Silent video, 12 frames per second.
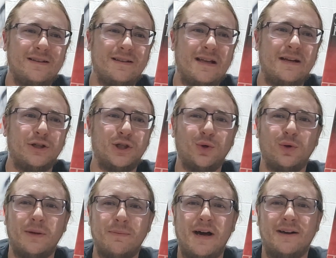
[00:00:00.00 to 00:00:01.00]
in a
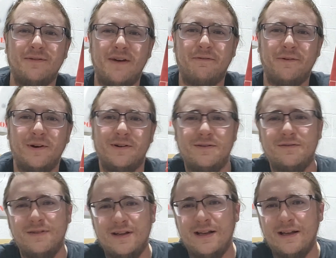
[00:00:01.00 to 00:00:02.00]
short amount of effort
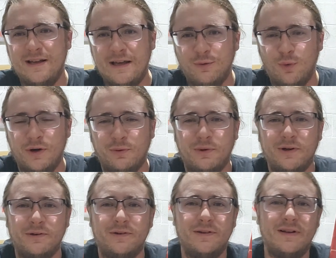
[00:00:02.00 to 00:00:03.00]
in one
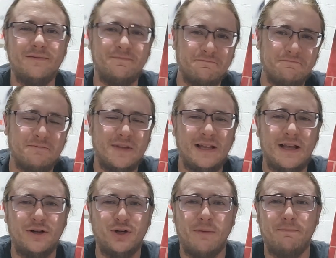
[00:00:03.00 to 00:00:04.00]
world and
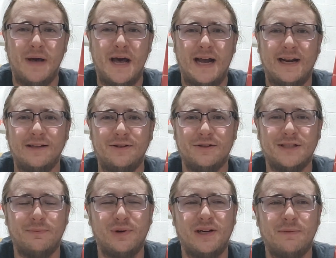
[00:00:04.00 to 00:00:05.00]
then jump back and you're
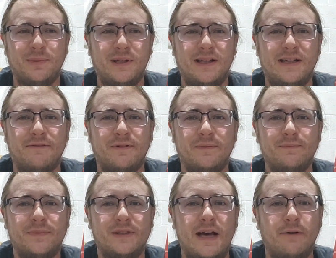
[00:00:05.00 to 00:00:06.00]
somewhere completely different.
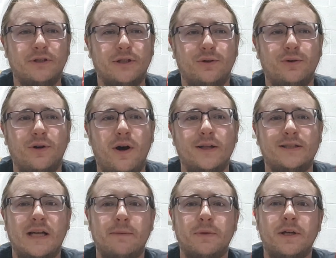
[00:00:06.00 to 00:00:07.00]
That was a cool
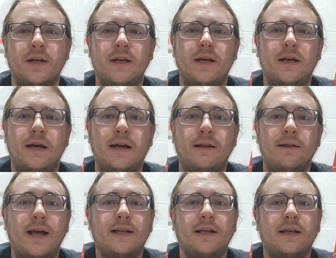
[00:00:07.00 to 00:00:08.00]
concept. And I
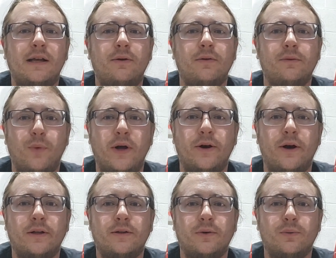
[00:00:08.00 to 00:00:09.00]
like that he went
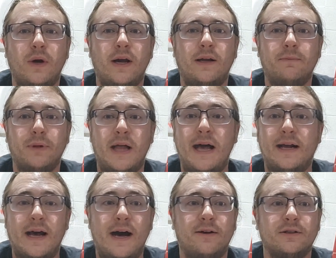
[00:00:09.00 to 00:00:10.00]
on to write
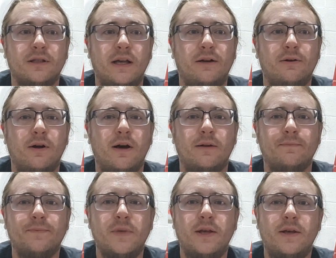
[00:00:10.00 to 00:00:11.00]
Black House later on.
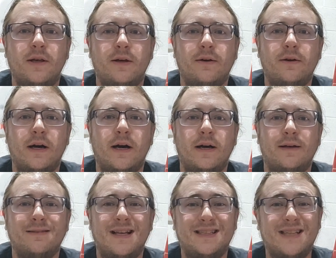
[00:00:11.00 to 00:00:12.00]

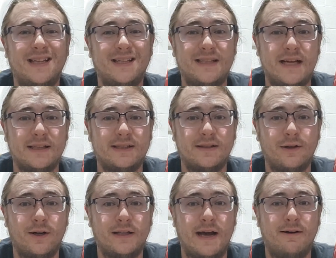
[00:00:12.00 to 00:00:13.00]
They say this has the
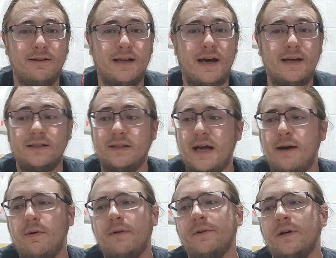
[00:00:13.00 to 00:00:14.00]
Dark Tower ties.
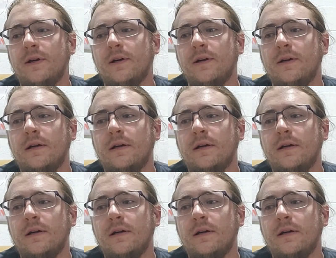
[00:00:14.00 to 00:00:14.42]
However,